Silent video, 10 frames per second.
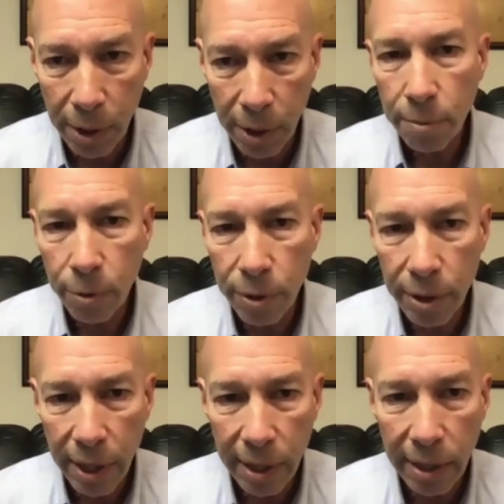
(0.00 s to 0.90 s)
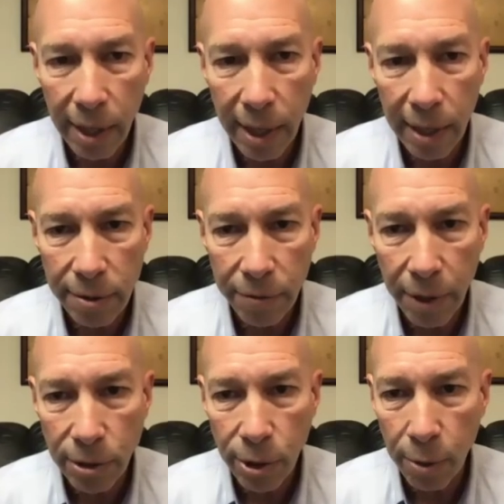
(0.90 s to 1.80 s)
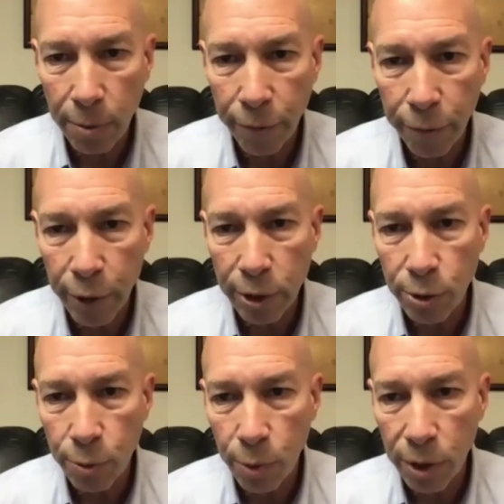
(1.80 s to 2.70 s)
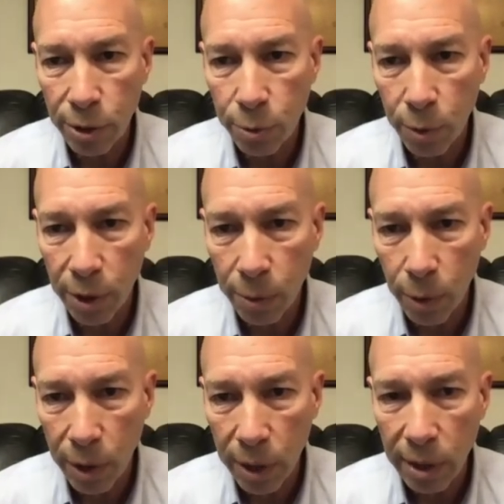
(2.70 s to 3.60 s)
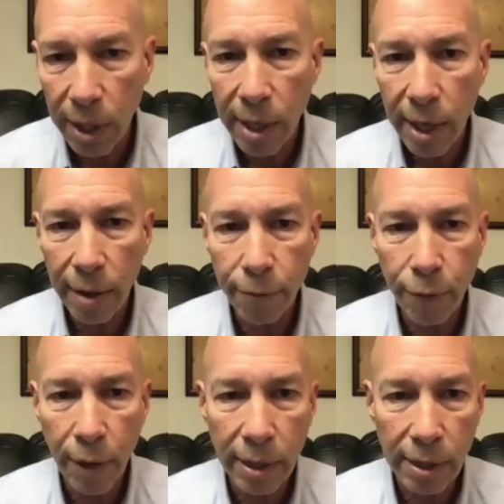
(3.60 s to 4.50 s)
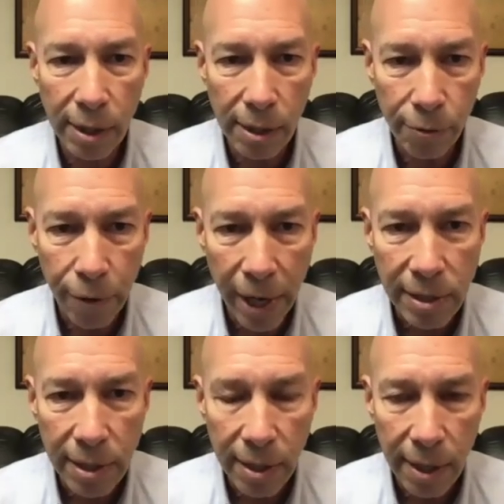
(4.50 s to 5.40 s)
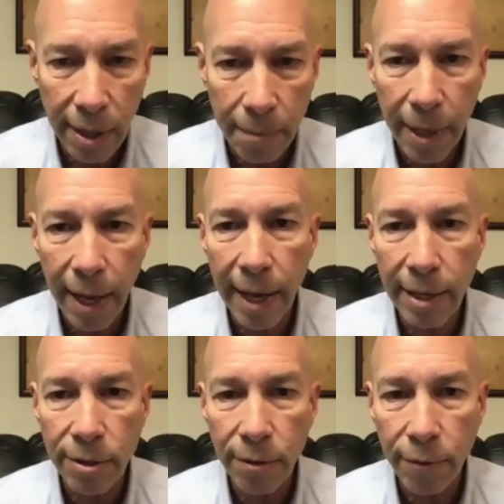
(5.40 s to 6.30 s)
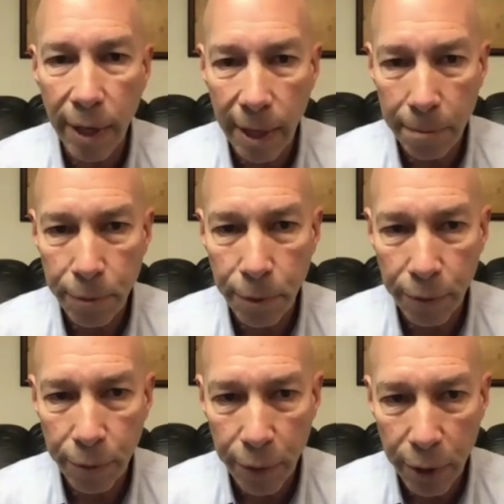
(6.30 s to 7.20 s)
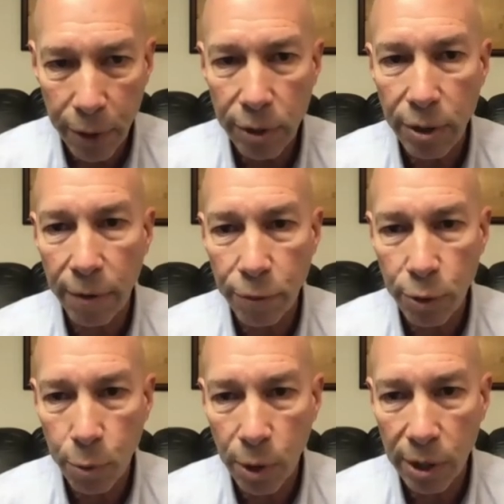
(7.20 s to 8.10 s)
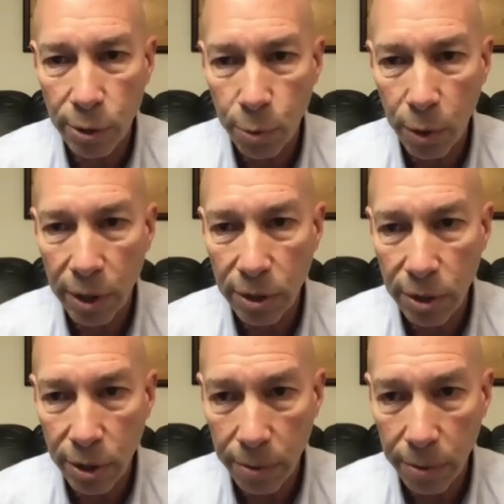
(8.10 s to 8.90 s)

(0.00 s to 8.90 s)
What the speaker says: More than as of October 1st, 2021. And finally, the rest of them as of April the 1st of 2022.